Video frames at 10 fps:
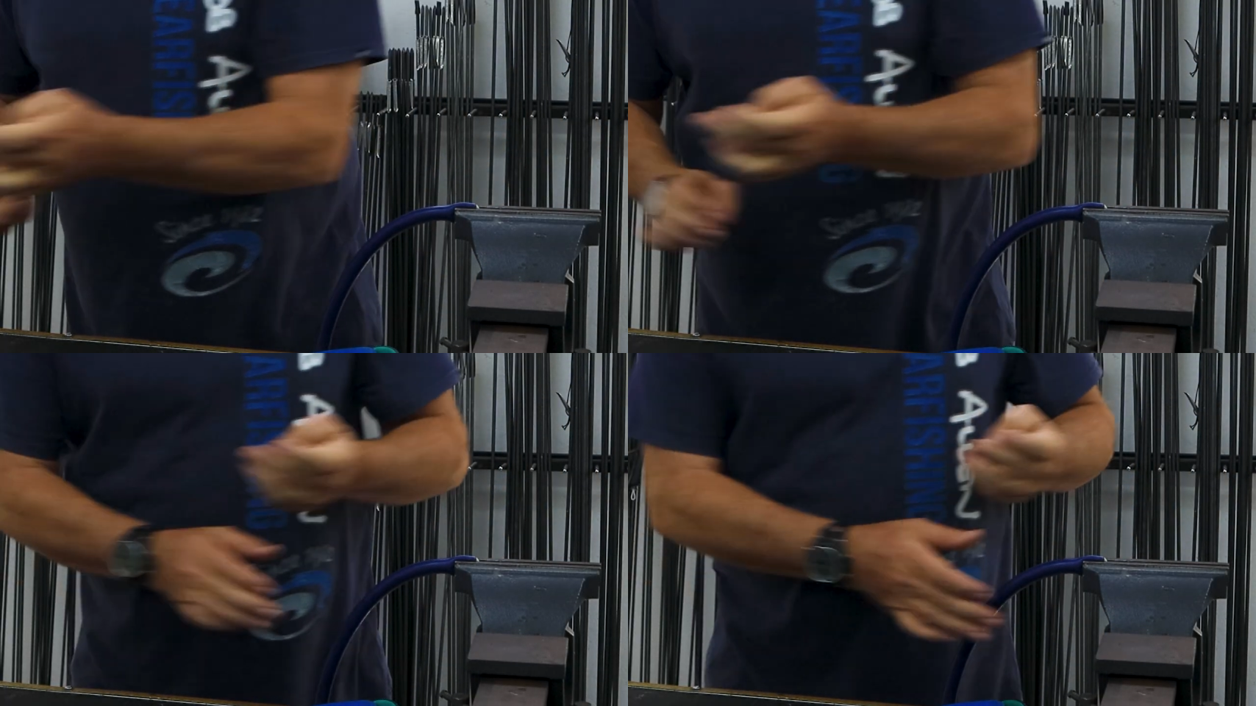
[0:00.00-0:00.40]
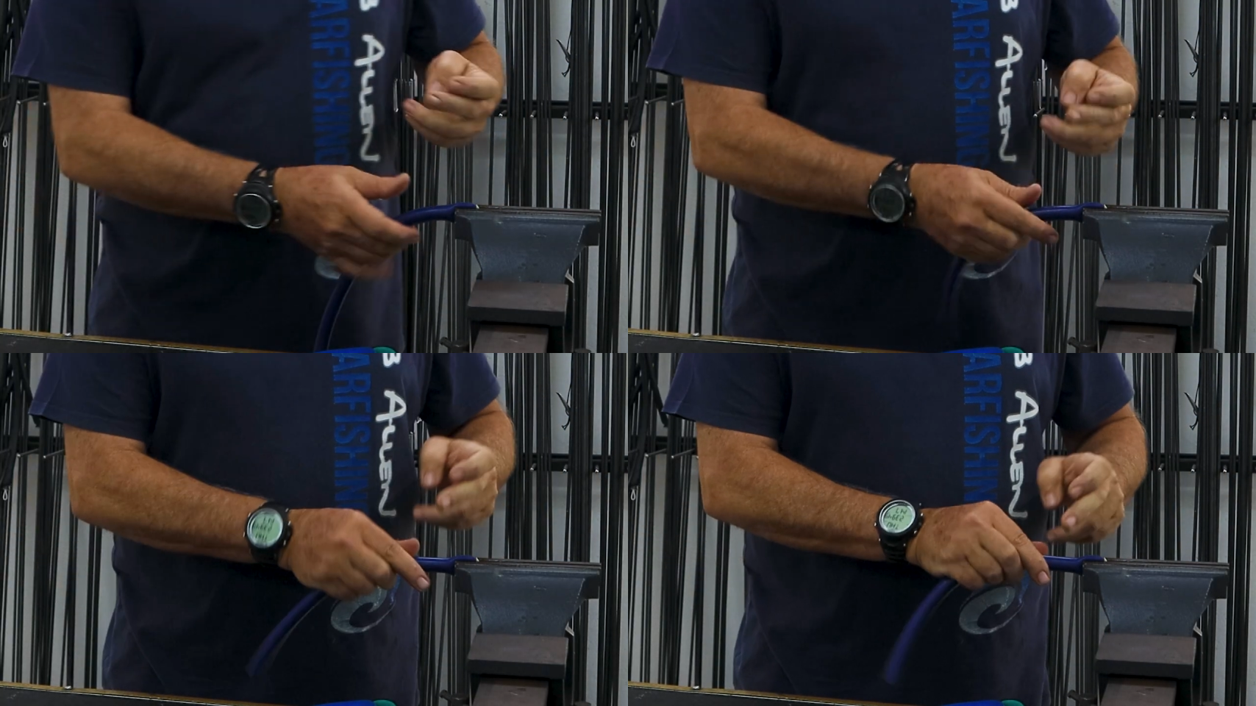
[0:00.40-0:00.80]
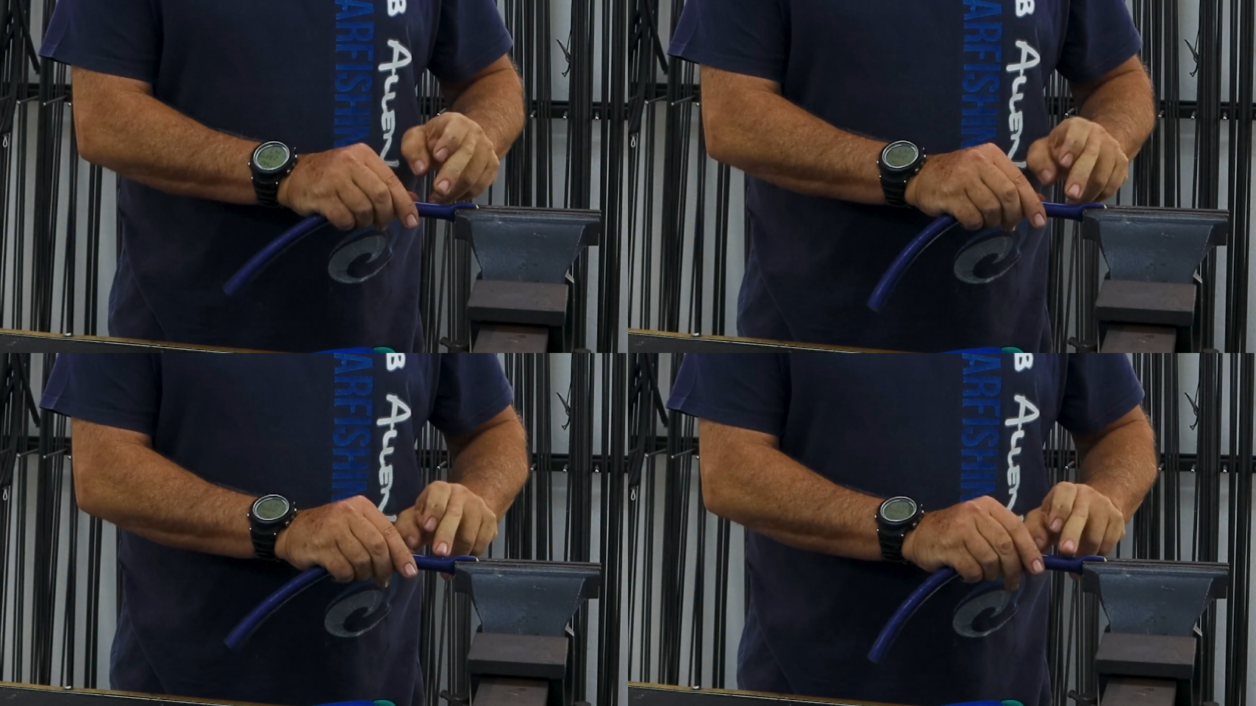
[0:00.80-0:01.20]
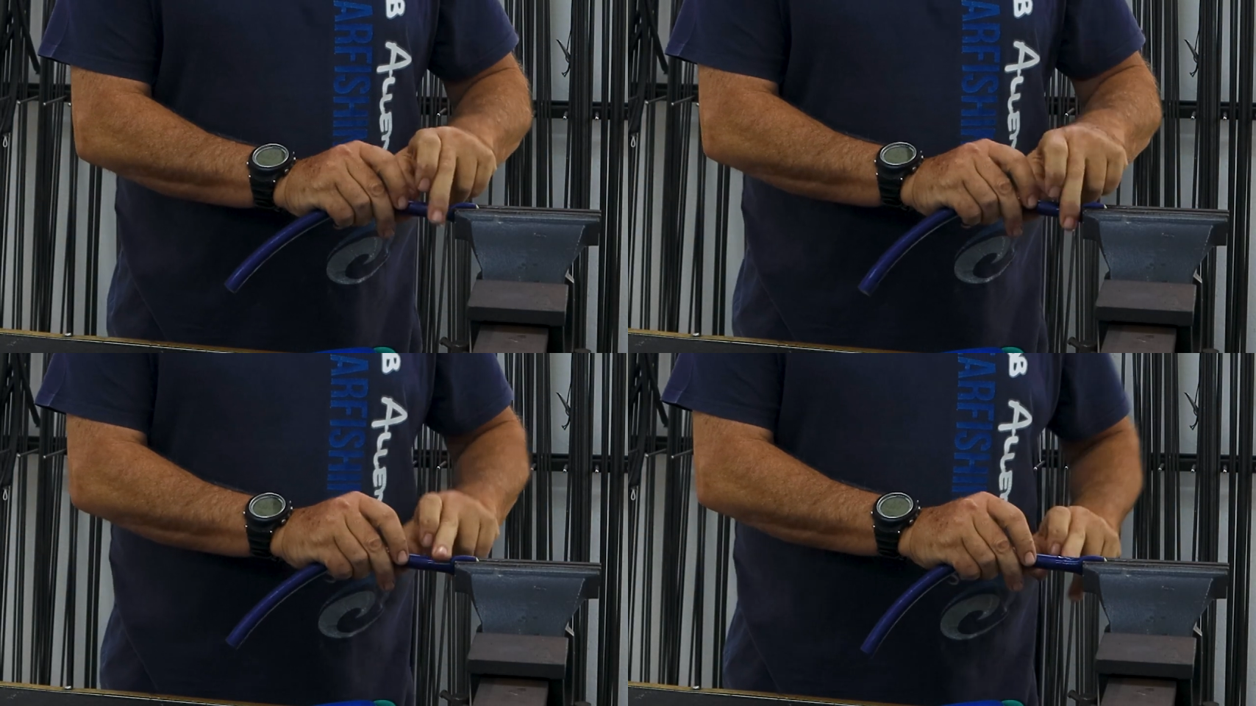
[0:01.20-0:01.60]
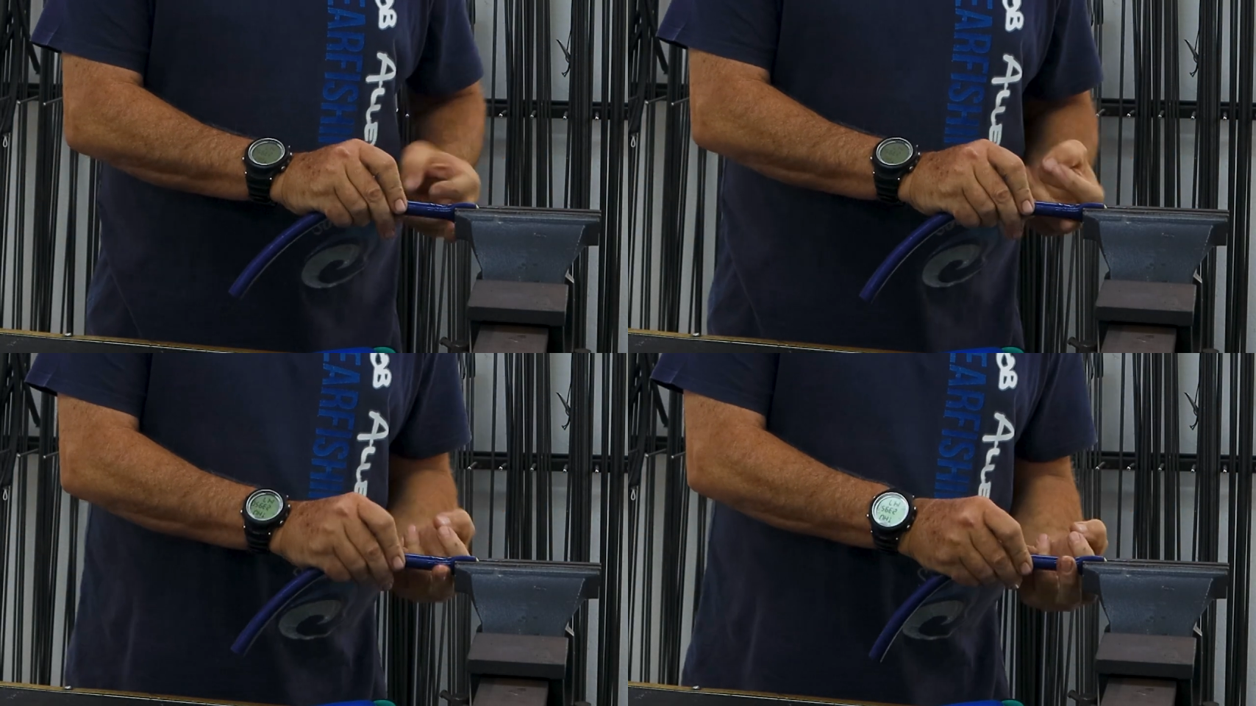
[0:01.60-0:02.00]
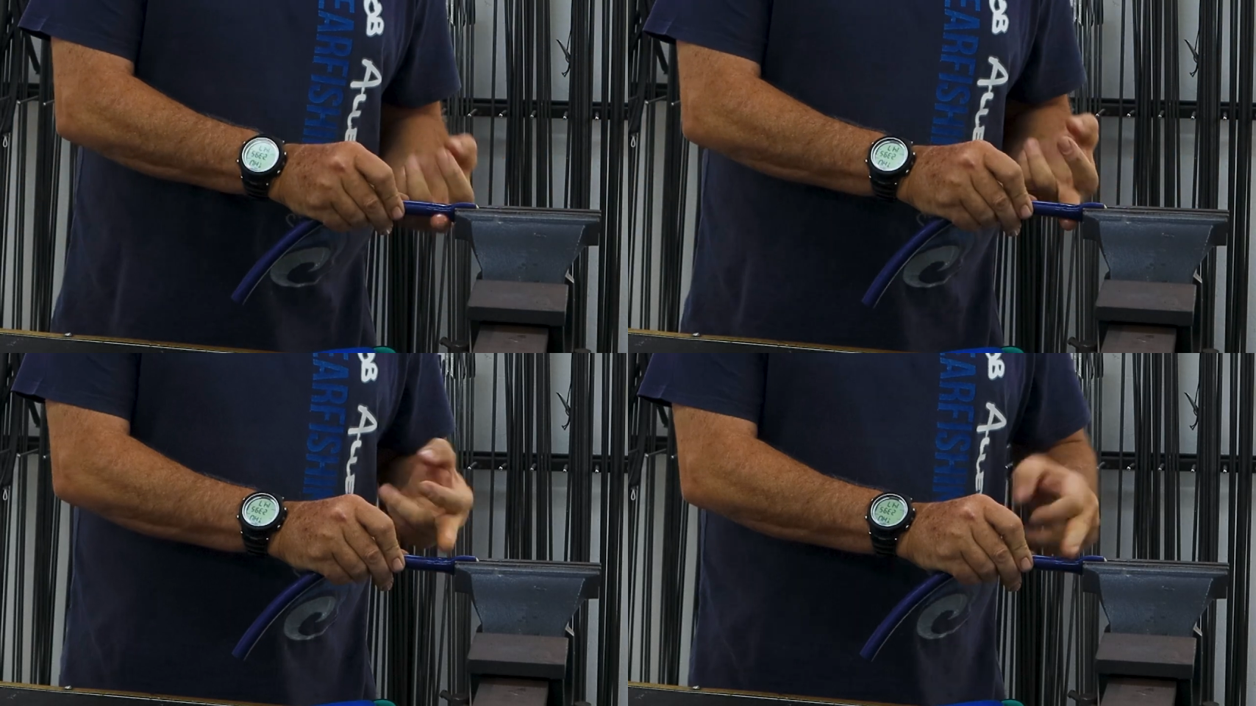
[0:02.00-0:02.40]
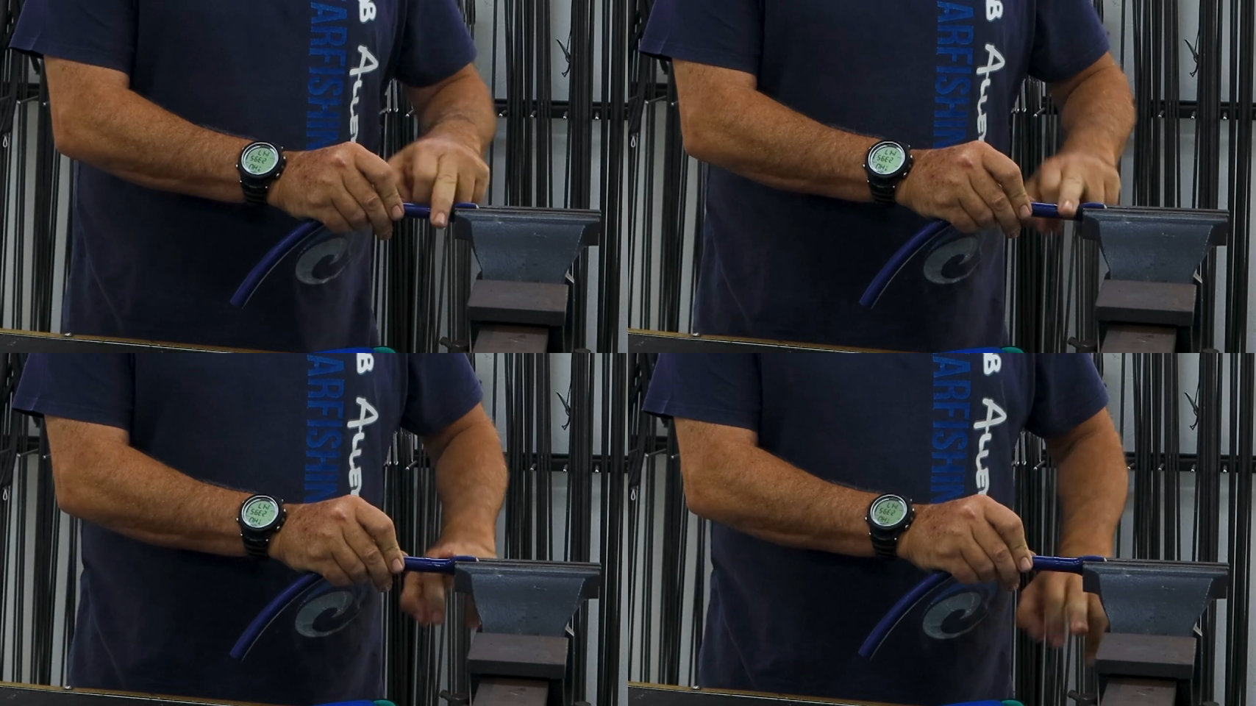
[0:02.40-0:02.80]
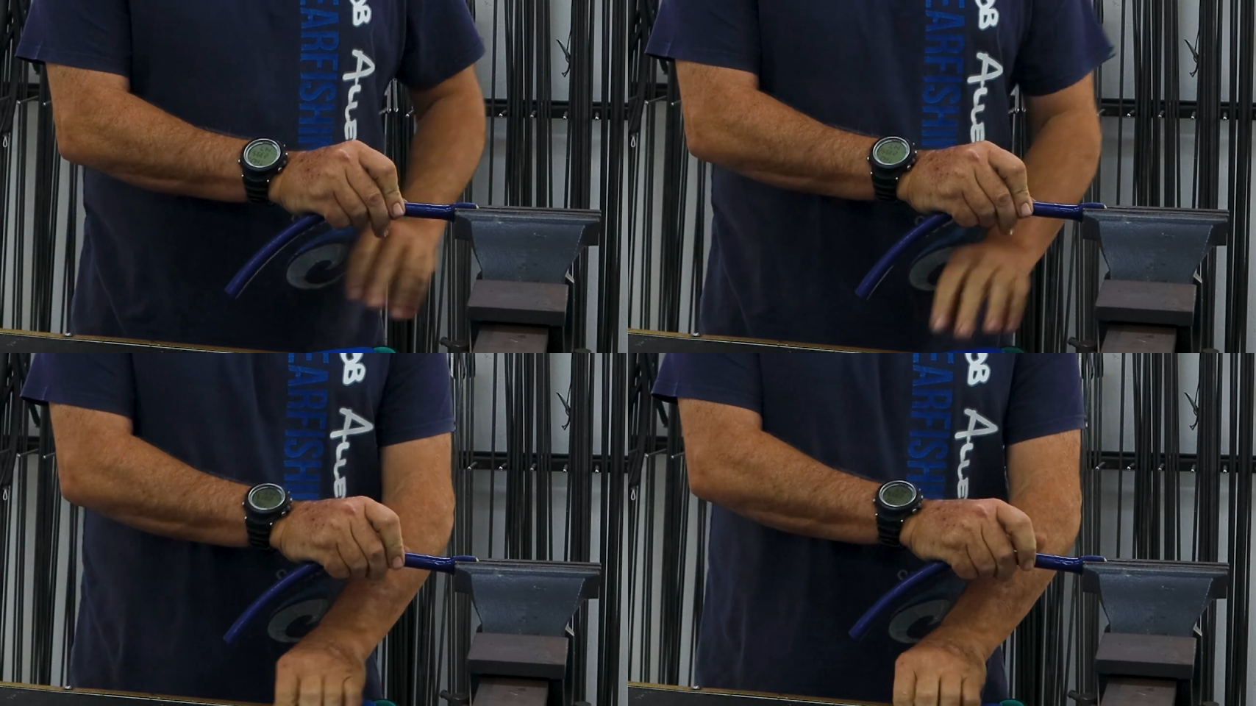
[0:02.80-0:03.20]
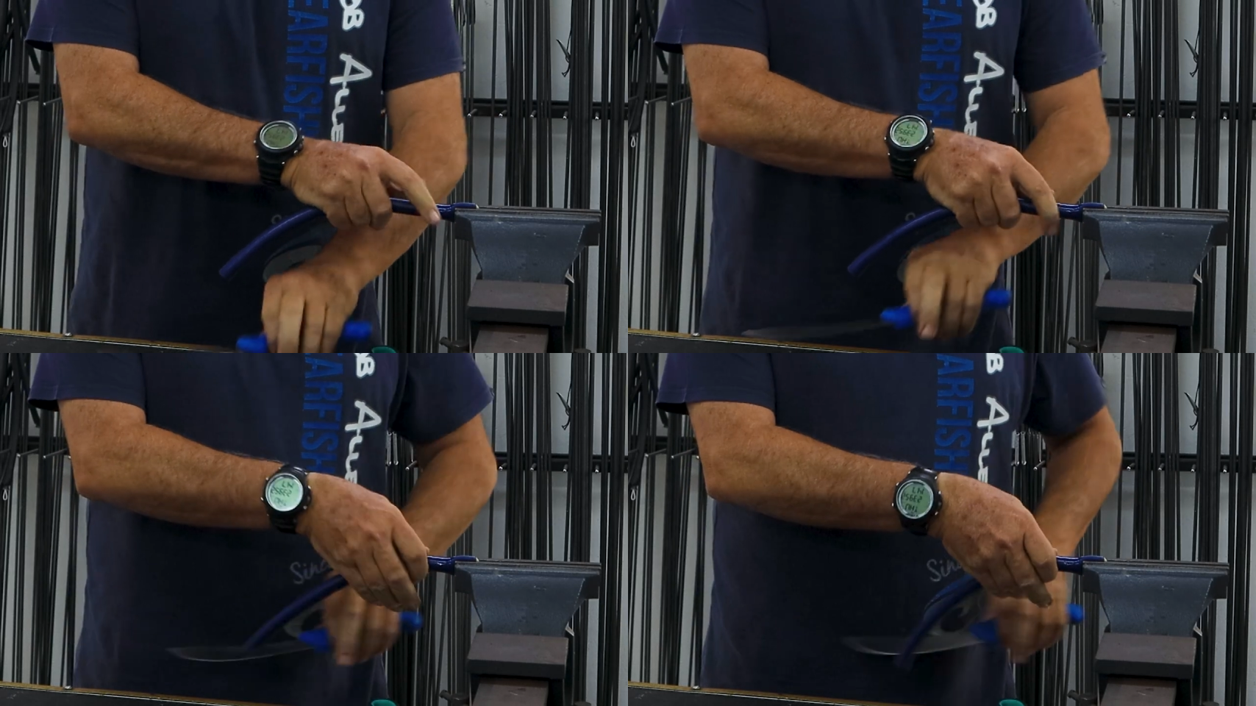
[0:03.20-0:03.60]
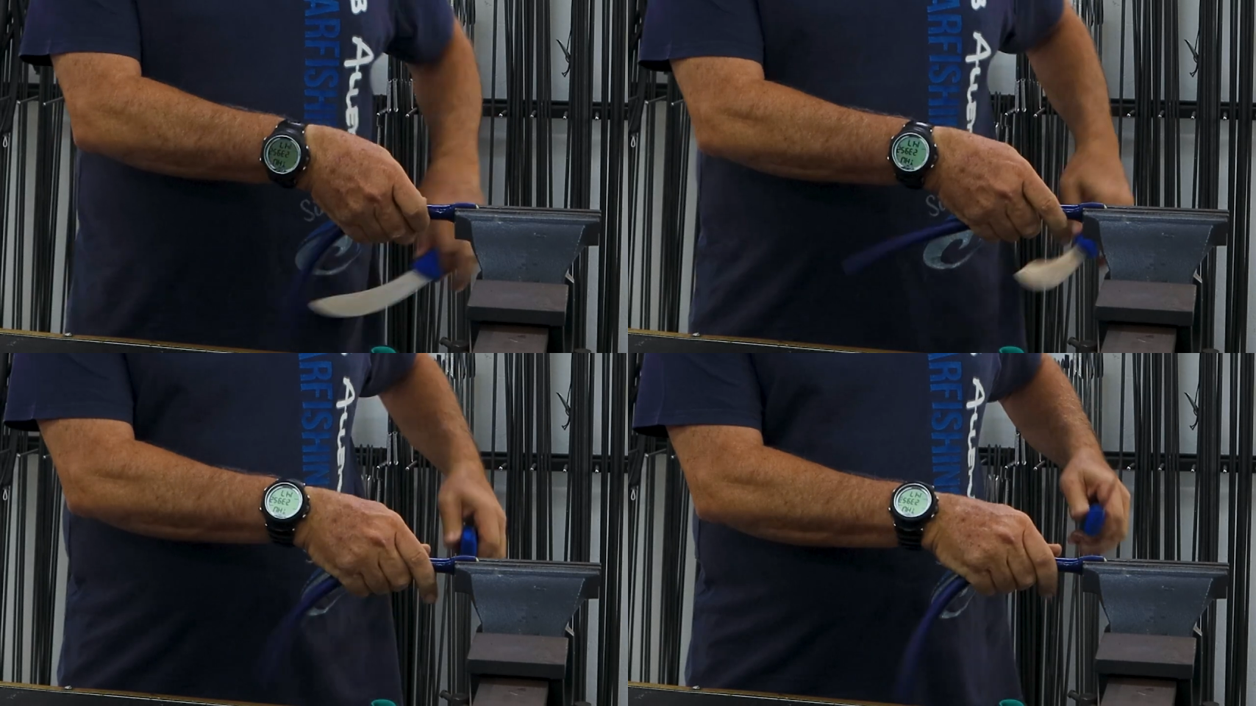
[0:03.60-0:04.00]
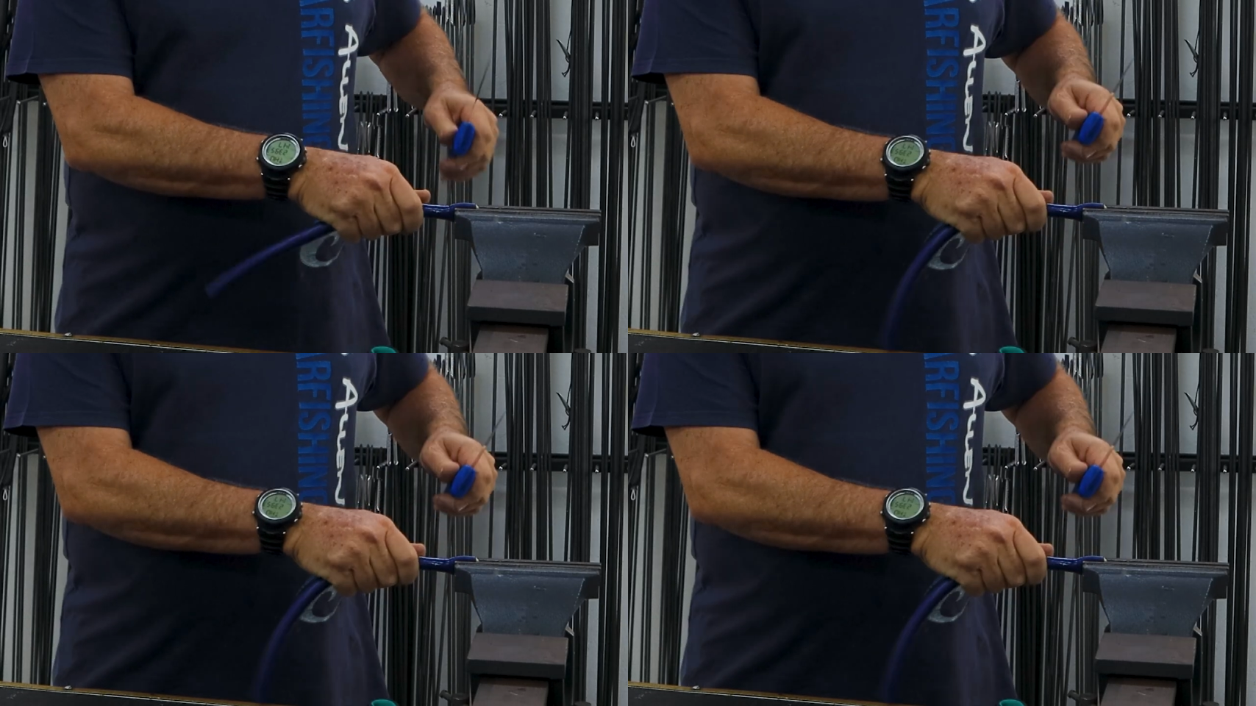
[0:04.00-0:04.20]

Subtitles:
[unreadable: no face in view]